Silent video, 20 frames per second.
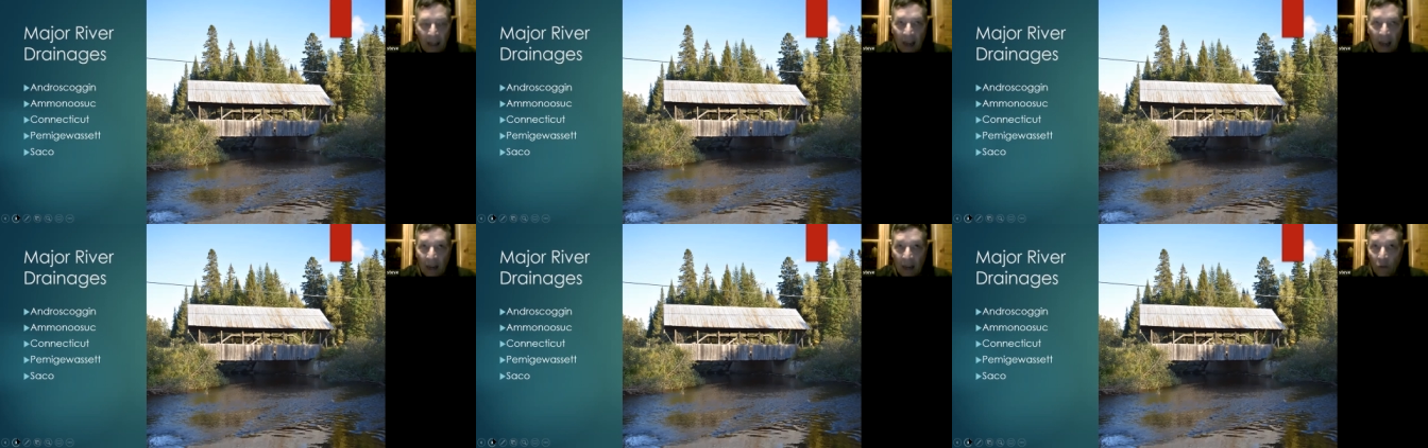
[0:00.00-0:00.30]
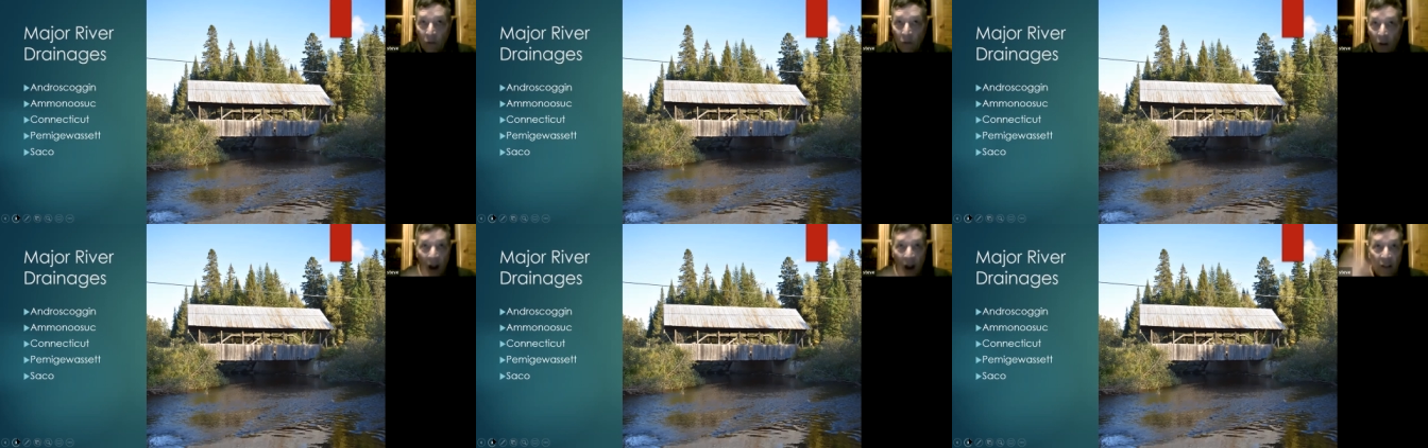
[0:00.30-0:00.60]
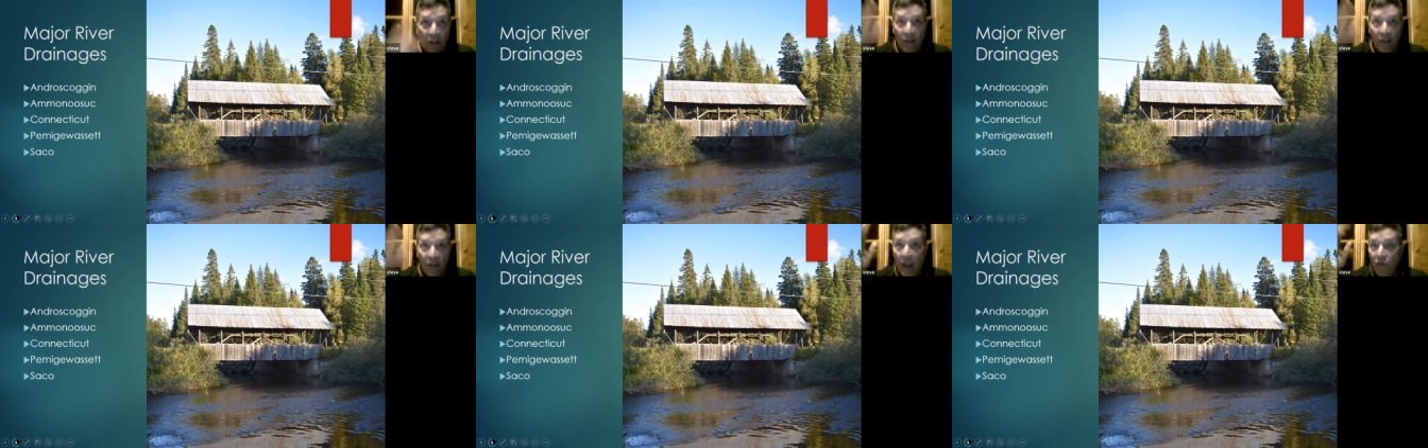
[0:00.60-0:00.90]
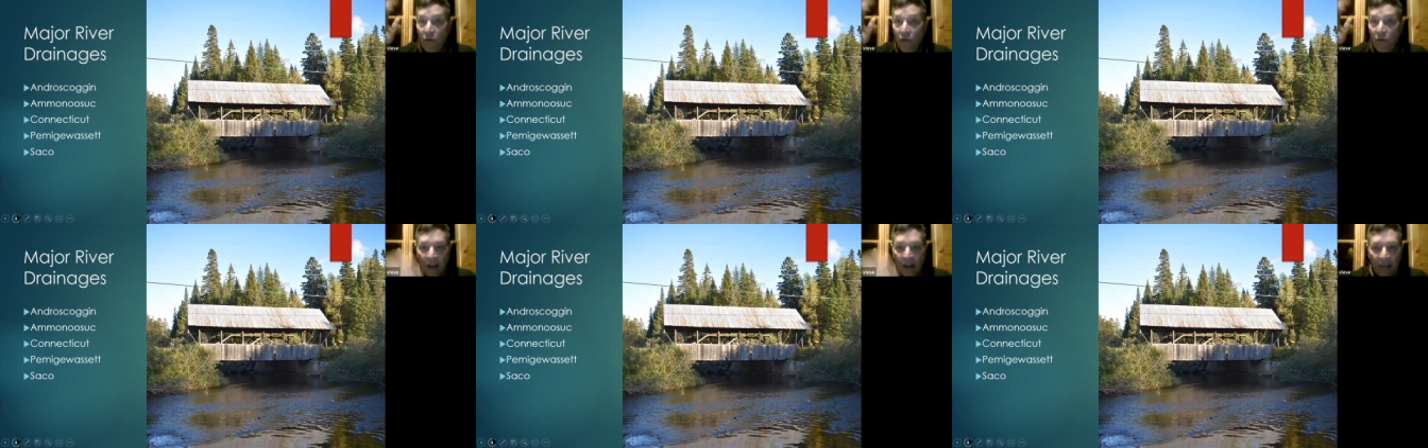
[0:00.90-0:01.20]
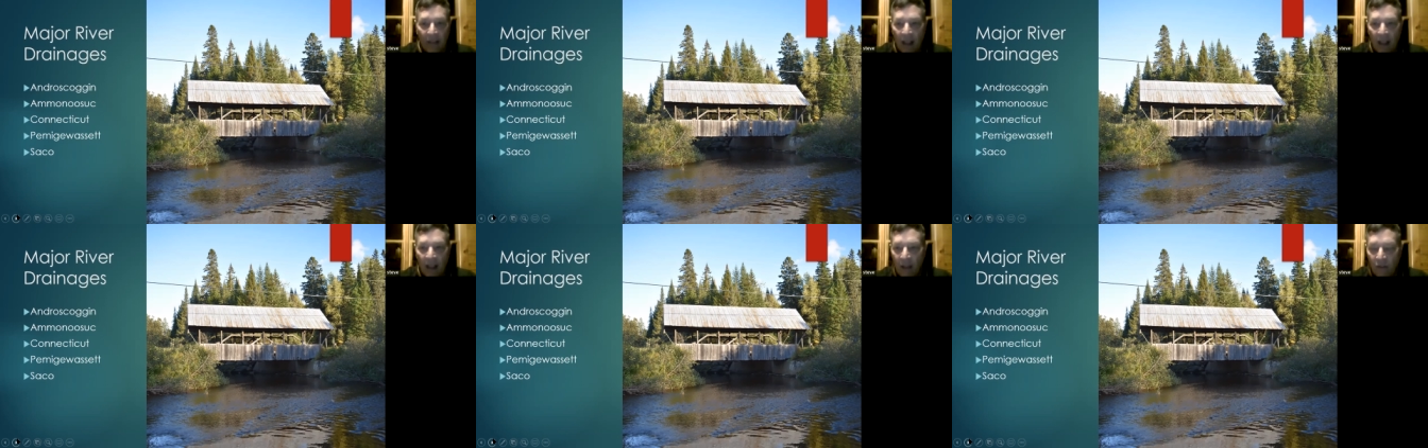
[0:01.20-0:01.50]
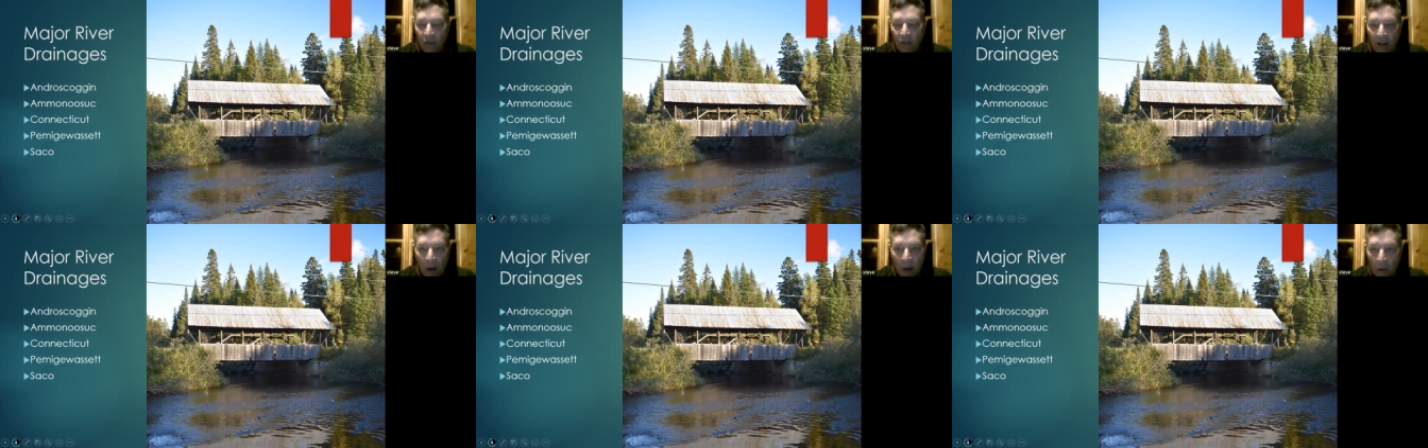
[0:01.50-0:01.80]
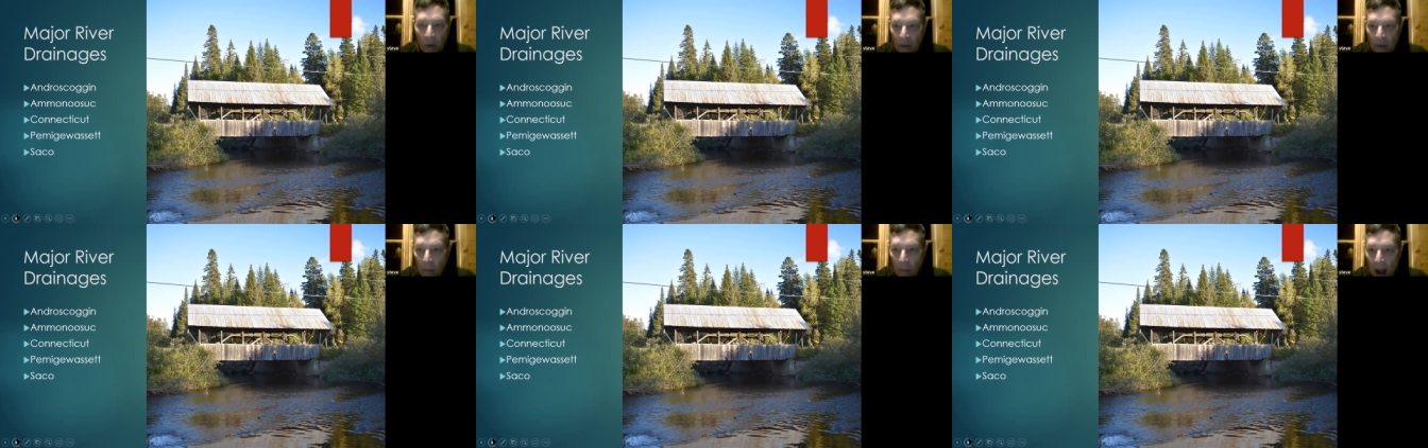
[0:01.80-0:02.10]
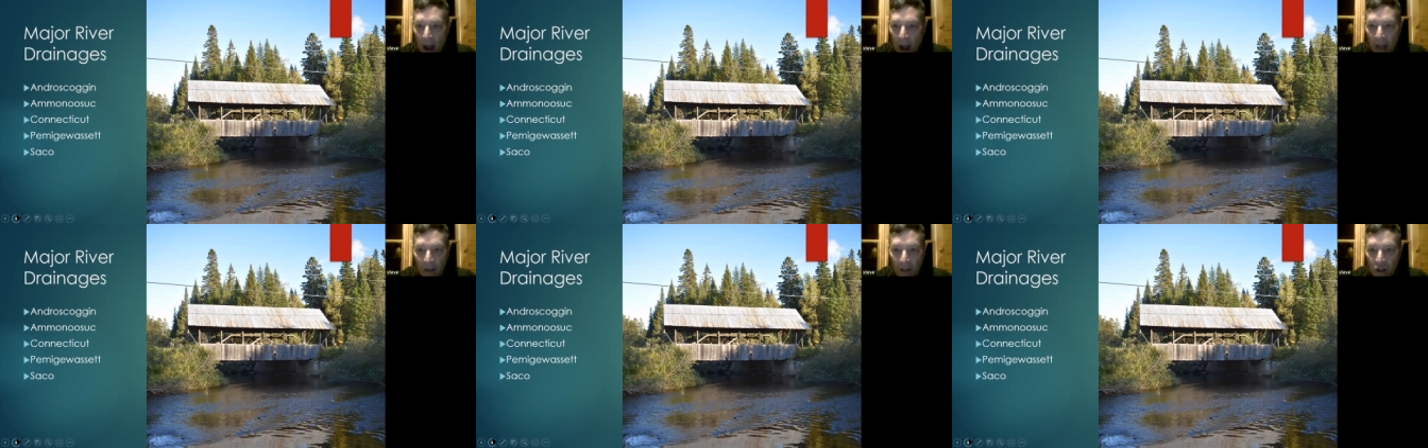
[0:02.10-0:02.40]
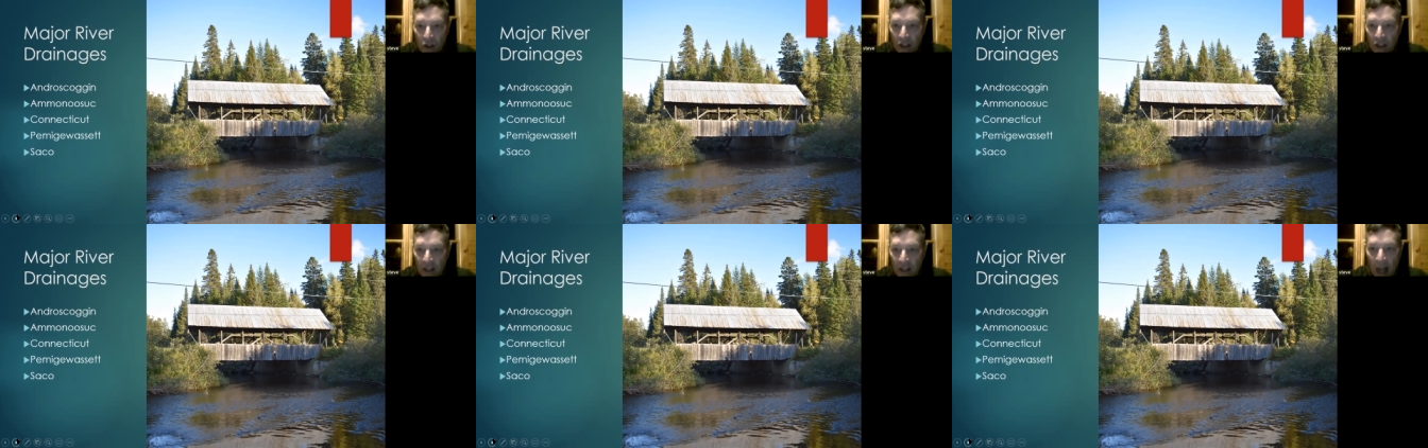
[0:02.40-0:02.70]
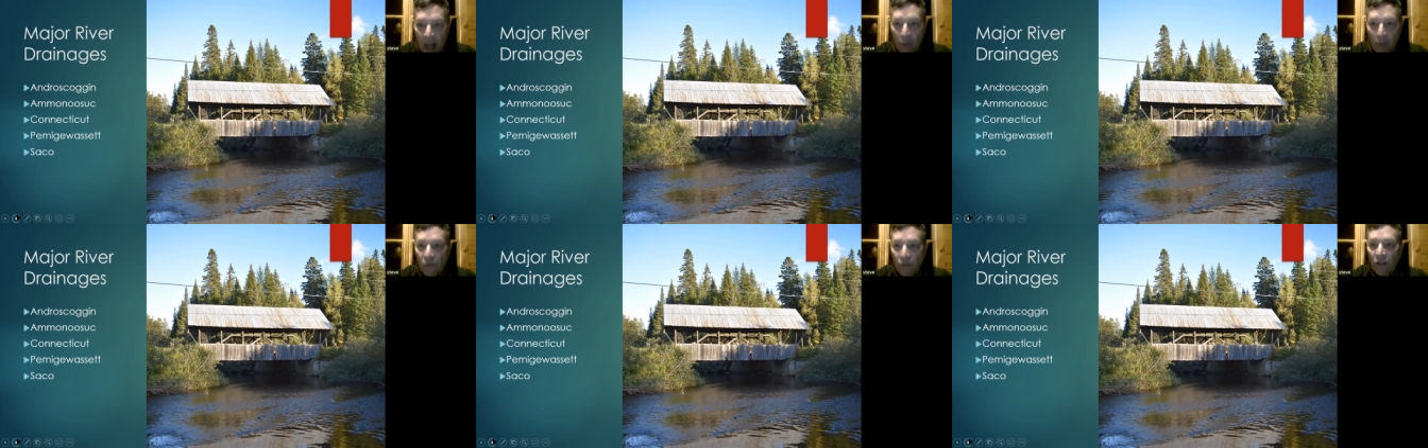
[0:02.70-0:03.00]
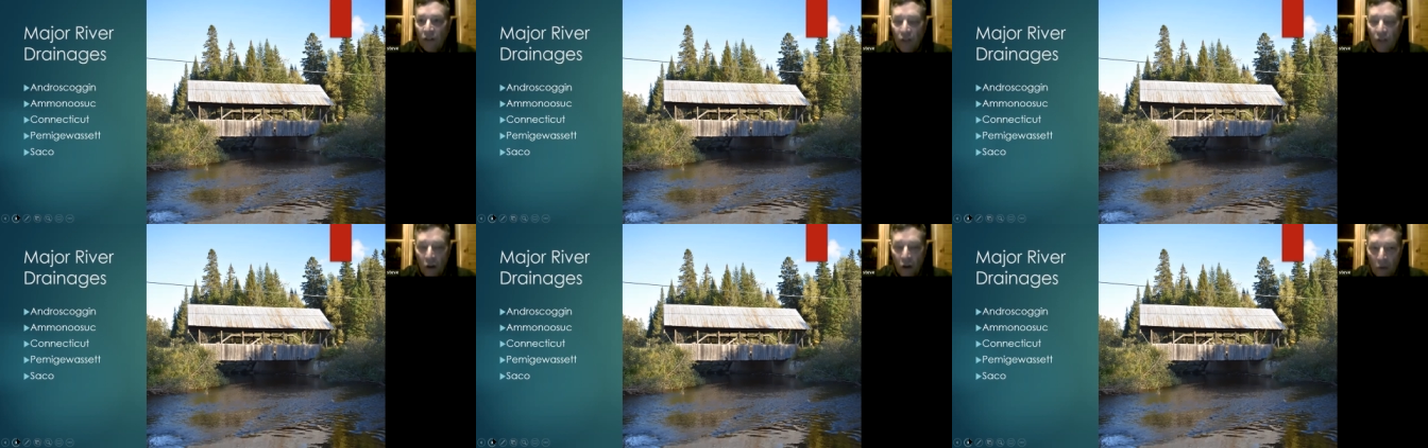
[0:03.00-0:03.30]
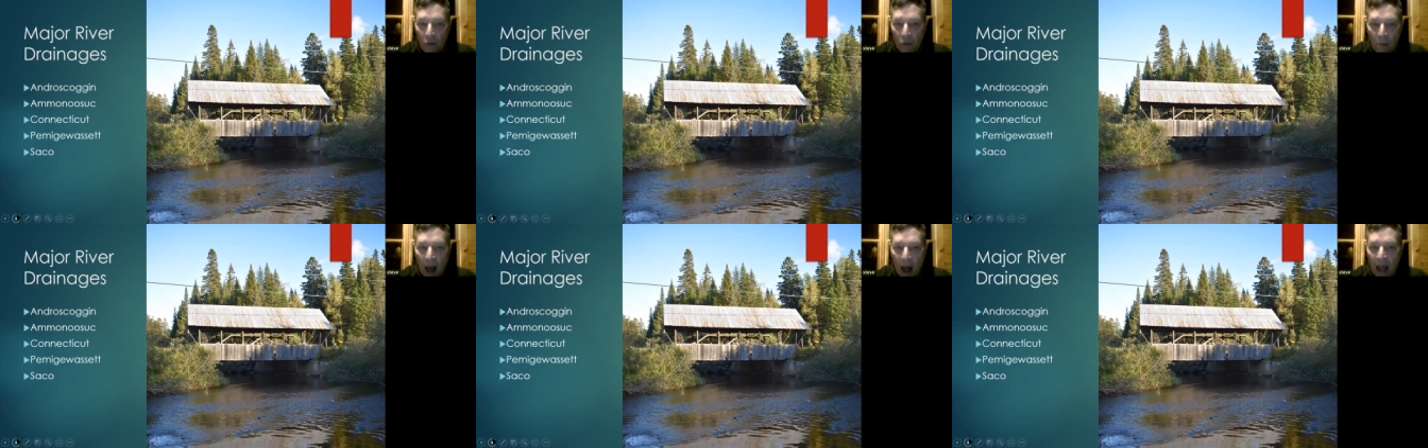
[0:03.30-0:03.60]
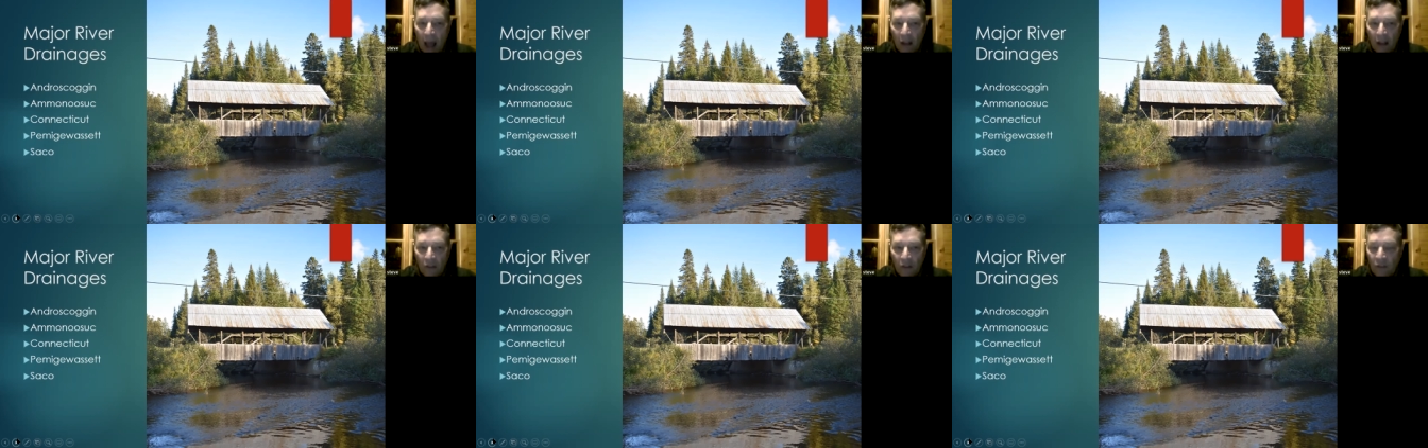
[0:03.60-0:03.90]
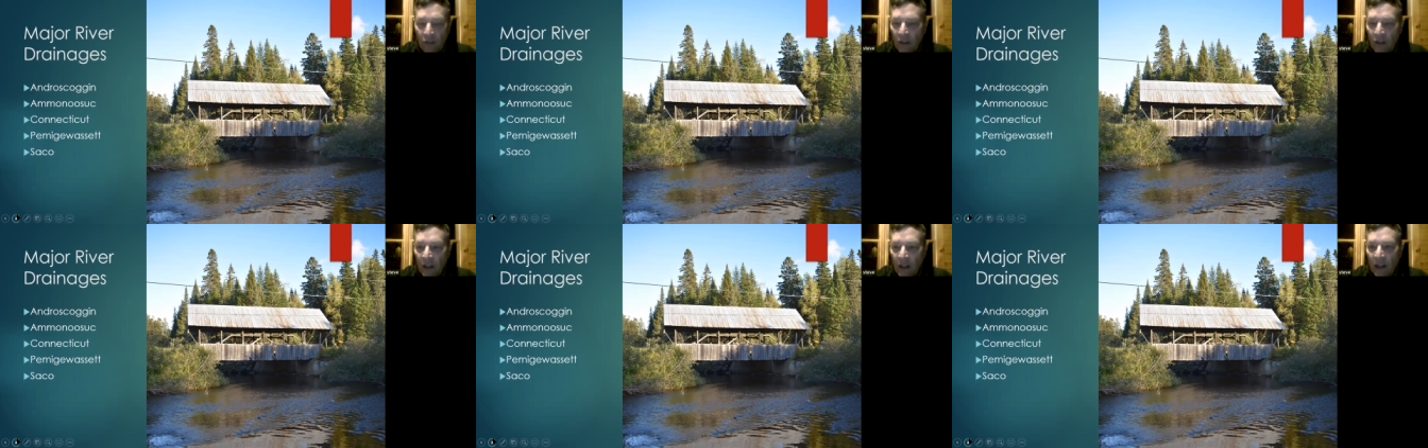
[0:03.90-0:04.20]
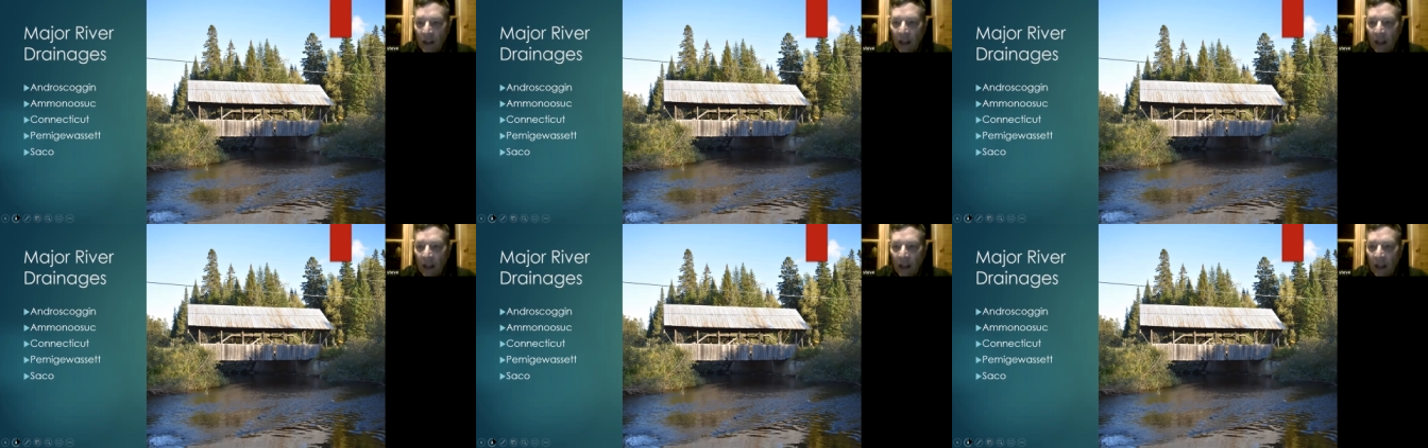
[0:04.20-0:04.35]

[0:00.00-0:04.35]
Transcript: and runs, I forget, I forget what the mileage is now, 600 miles